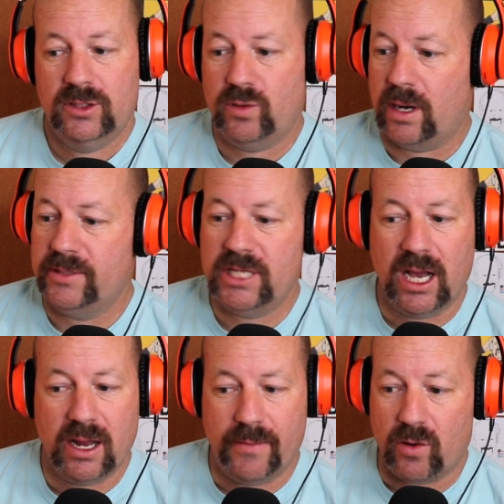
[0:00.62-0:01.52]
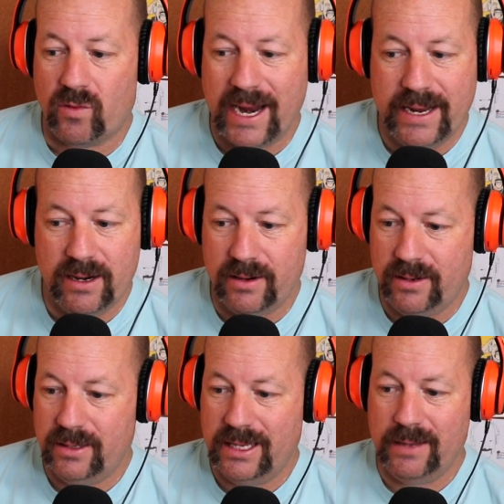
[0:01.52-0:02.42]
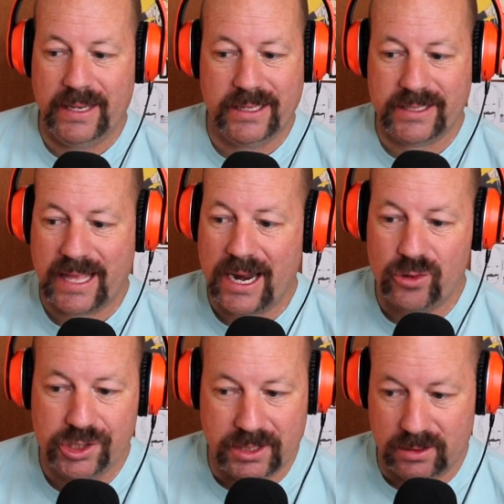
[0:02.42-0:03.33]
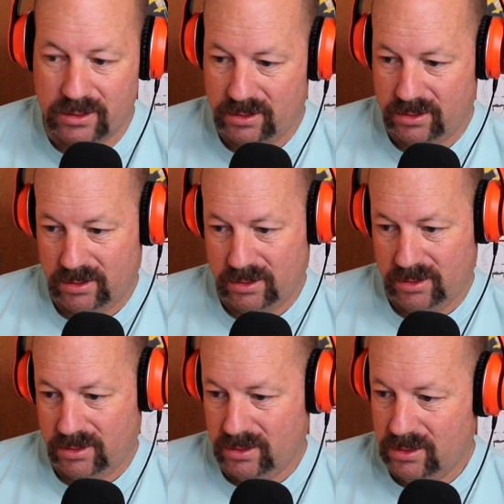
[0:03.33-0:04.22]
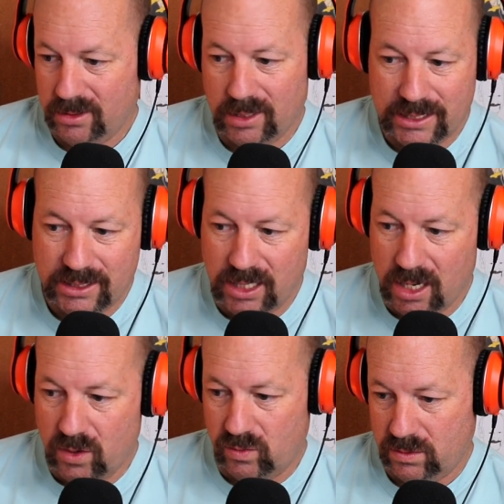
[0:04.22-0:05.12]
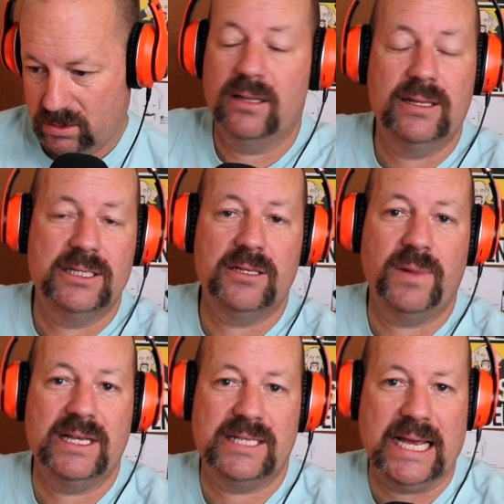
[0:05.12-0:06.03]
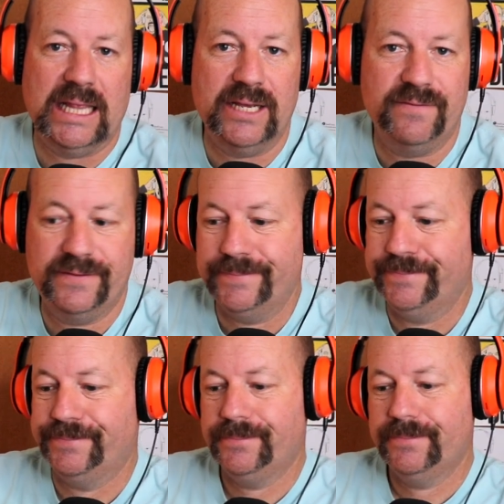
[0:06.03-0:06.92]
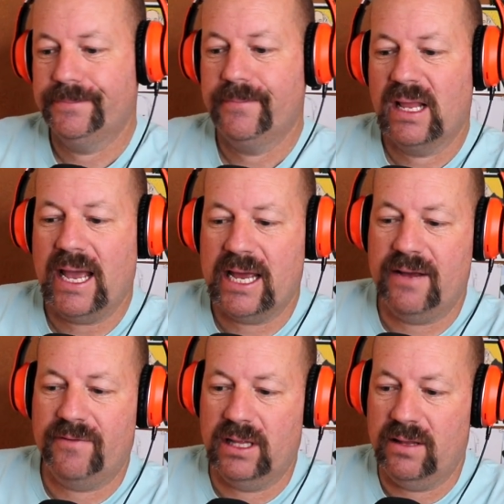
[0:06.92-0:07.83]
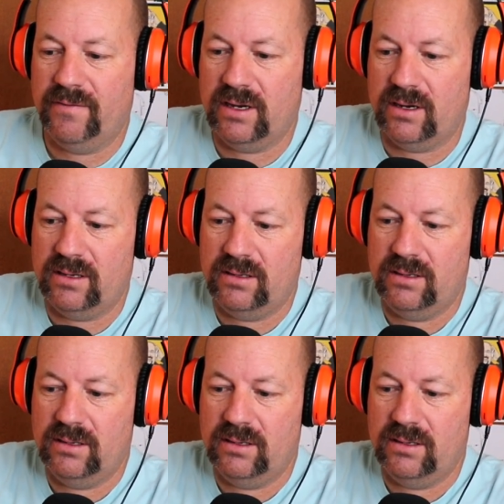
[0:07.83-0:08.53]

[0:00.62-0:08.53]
what I'm talking about right here, dude. Get me into that ocean. Let's go. This is a place I could live. I could definitely live here, dude.